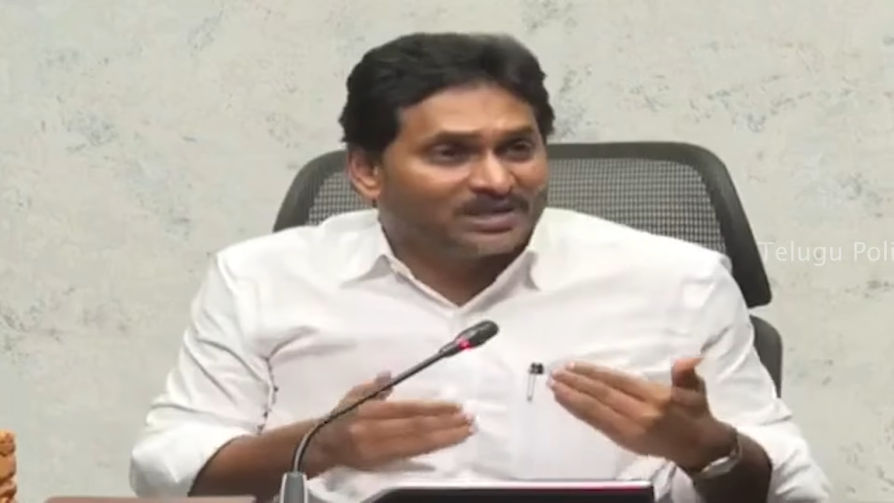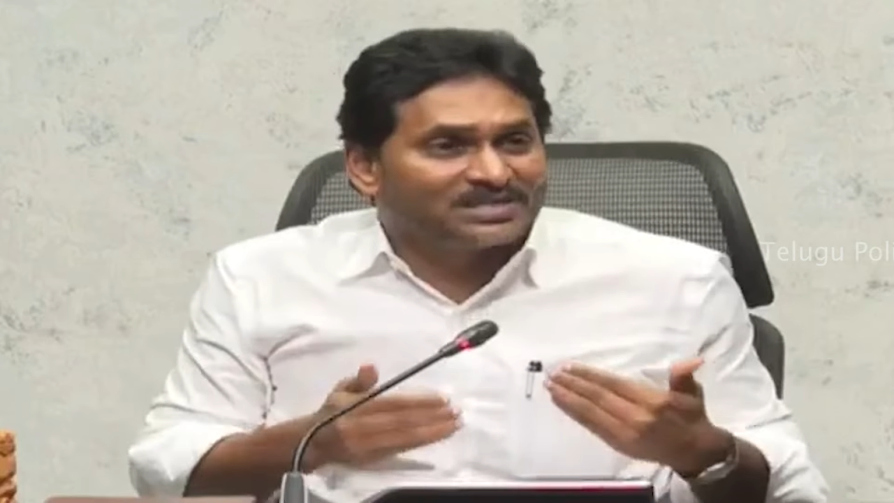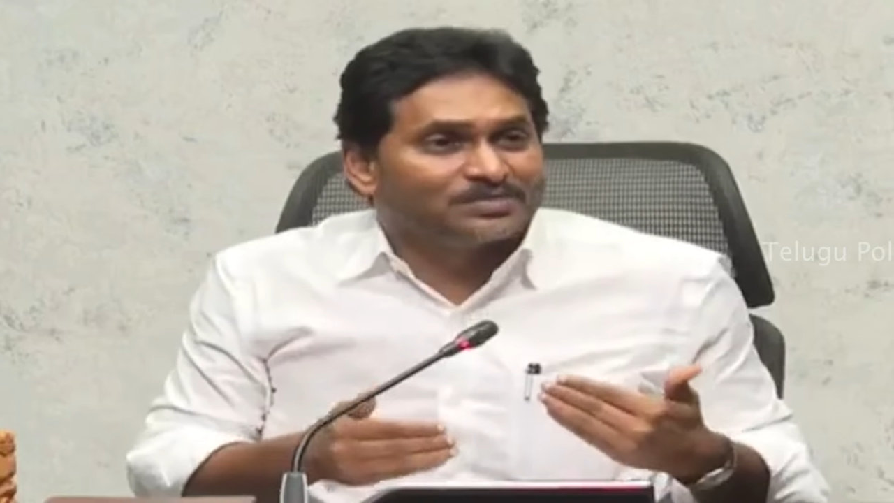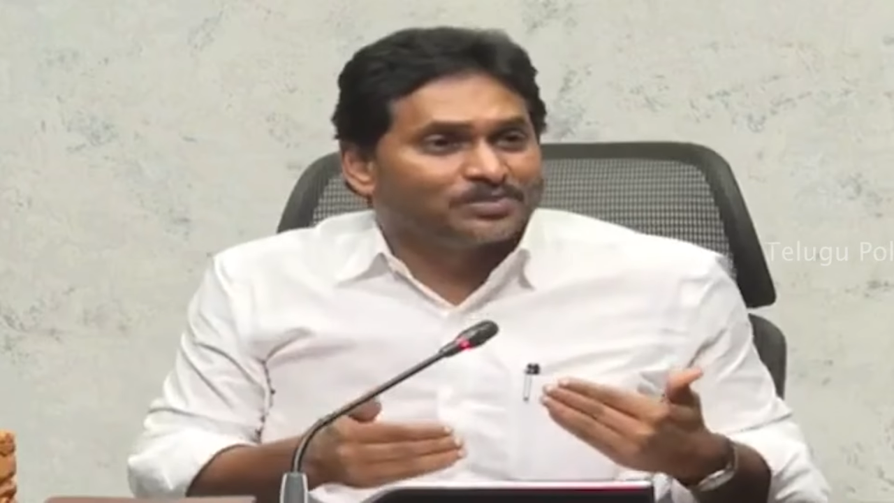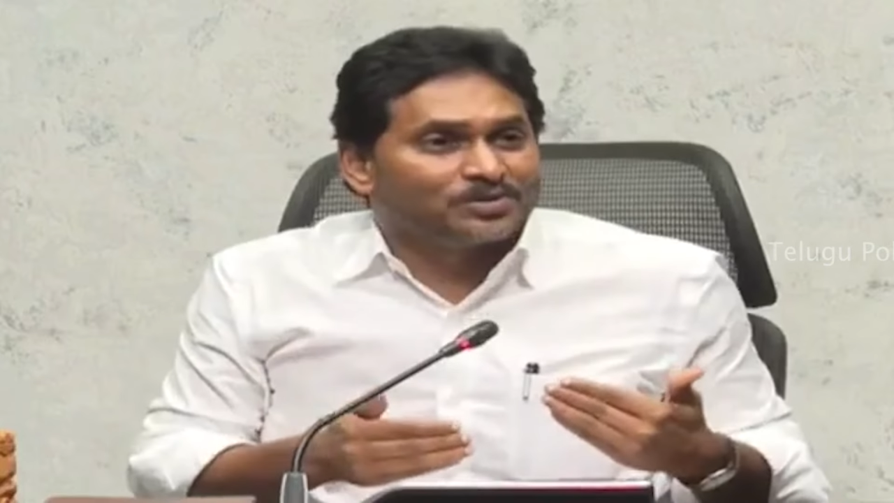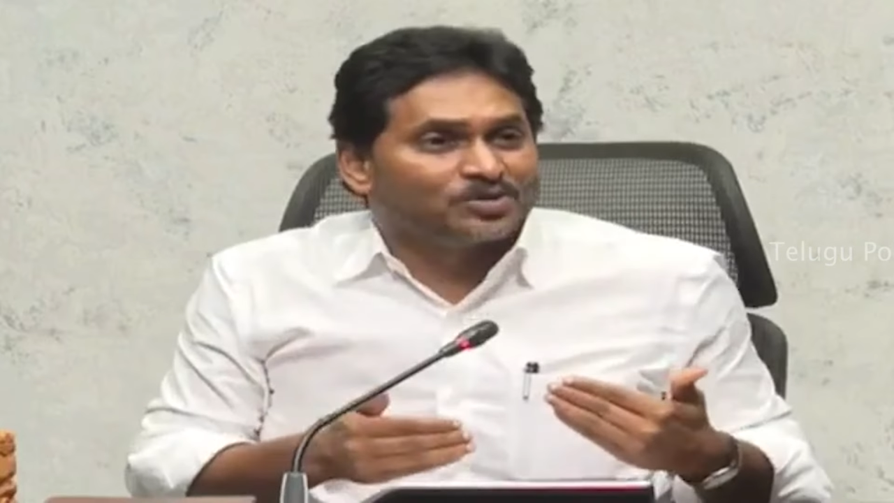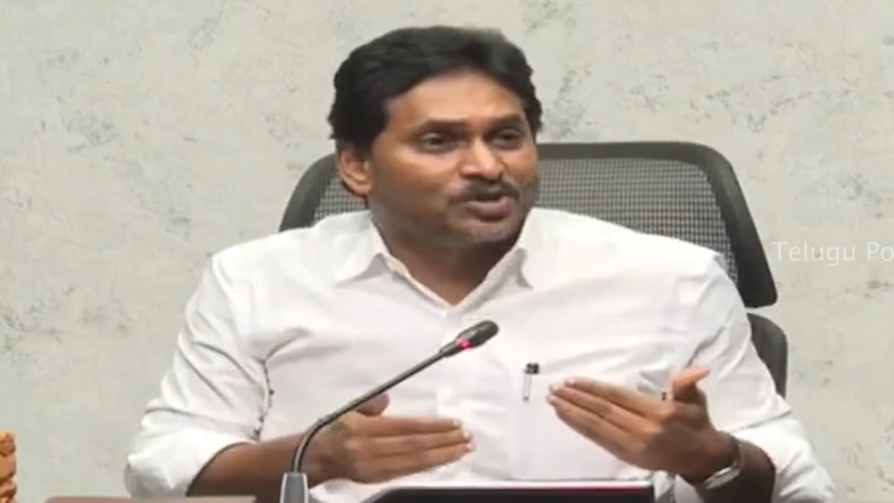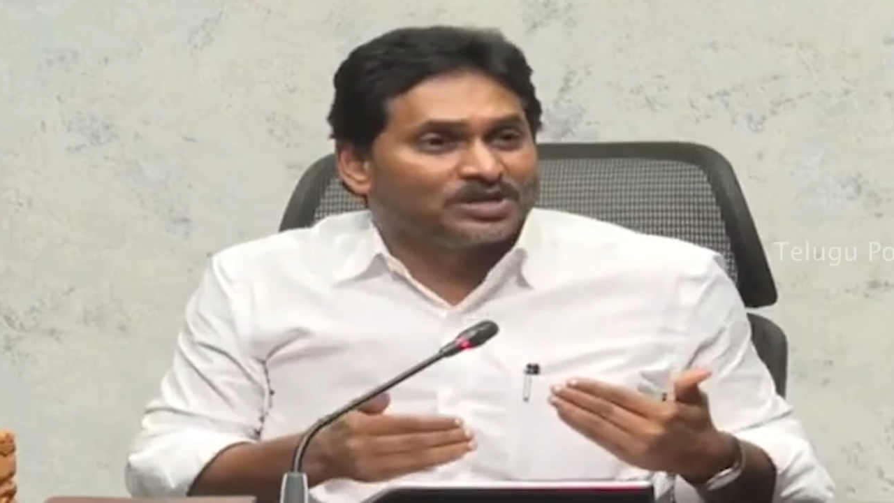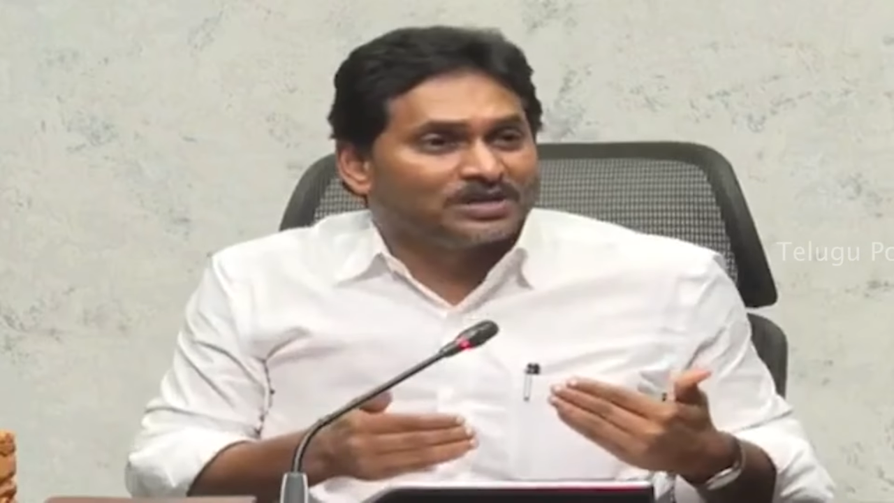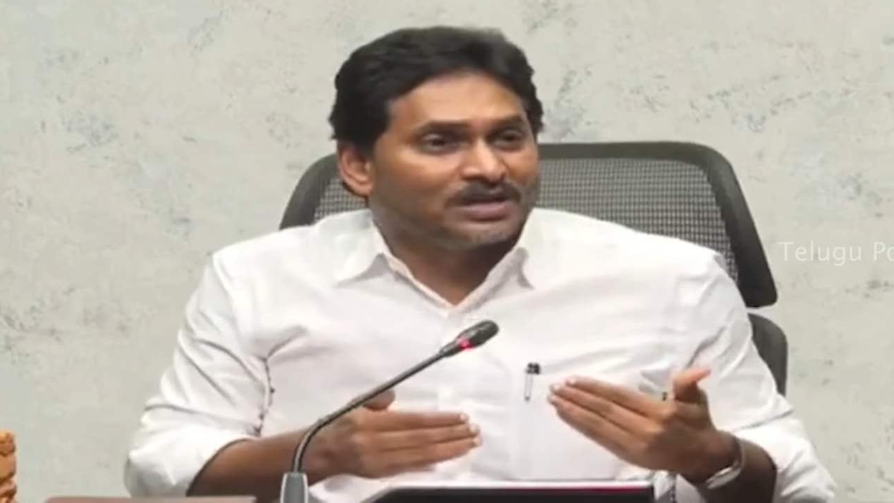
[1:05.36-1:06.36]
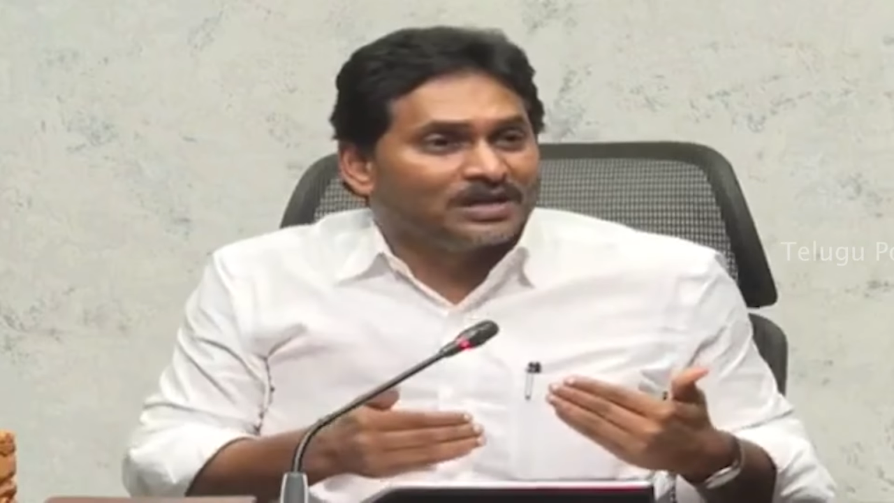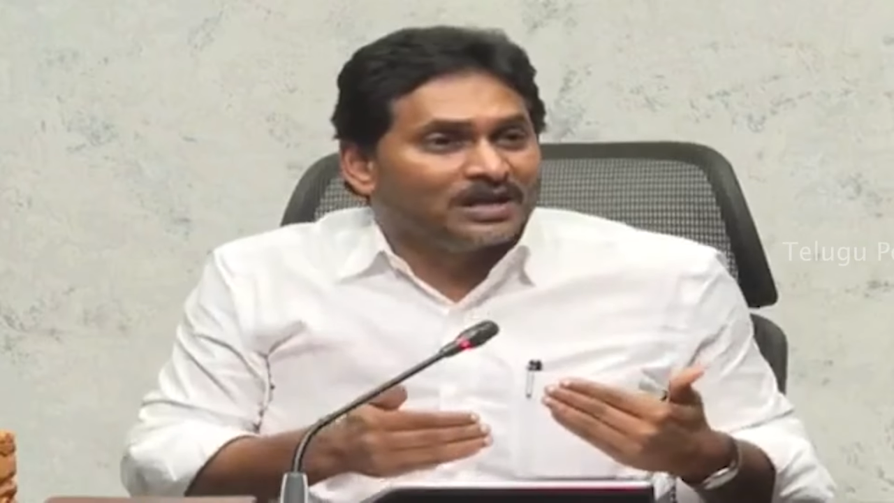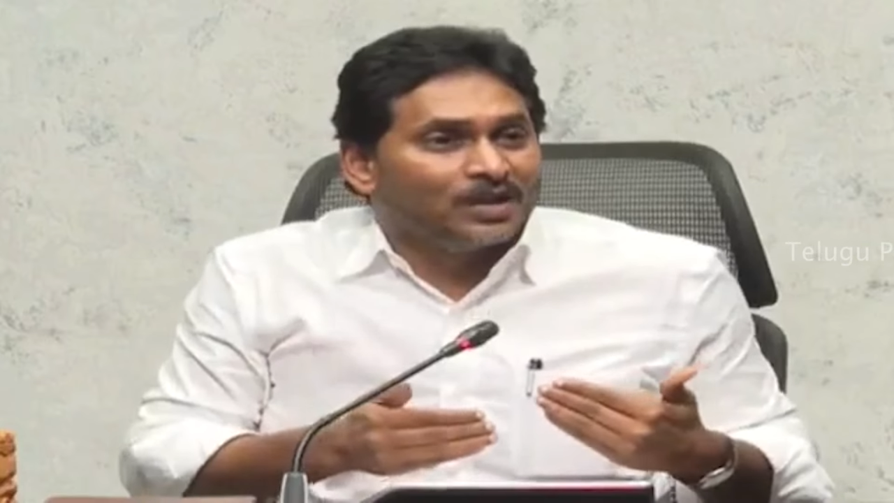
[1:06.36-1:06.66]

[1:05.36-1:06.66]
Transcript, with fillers: one simple question.